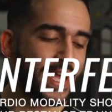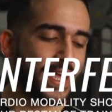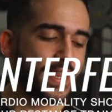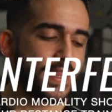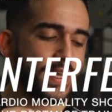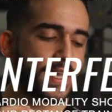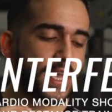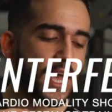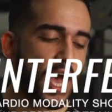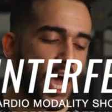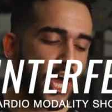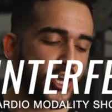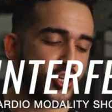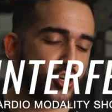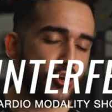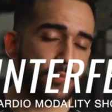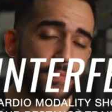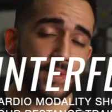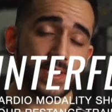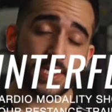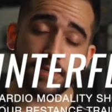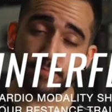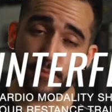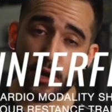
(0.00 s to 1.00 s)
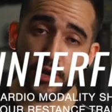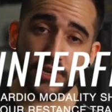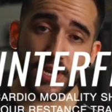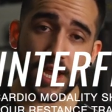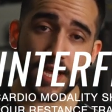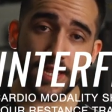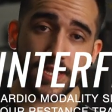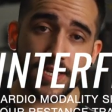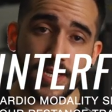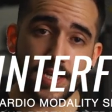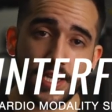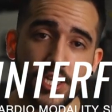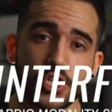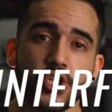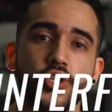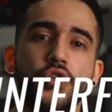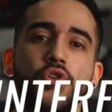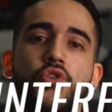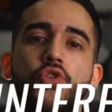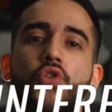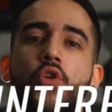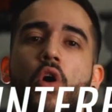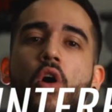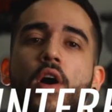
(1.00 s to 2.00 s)
the cardio modality
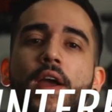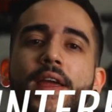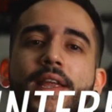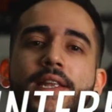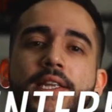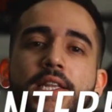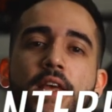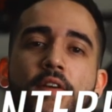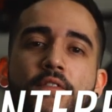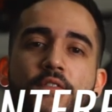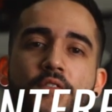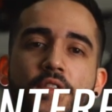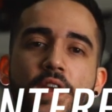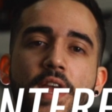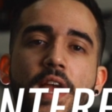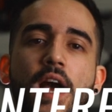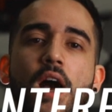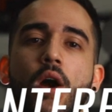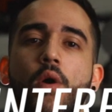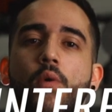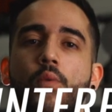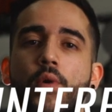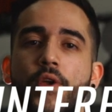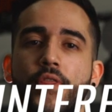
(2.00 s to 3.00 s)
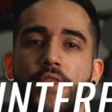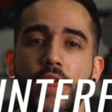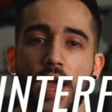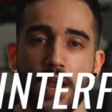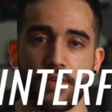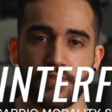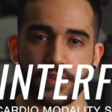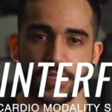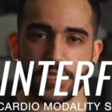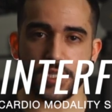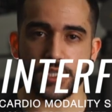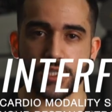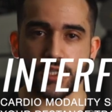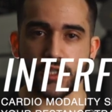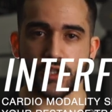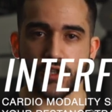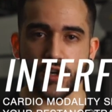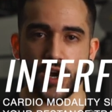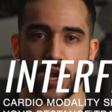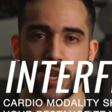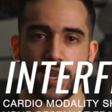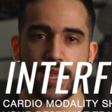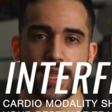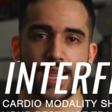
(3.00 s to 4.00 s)
should not interfere with our resistance
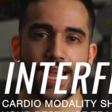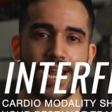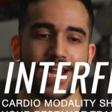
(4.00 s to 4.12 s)
training,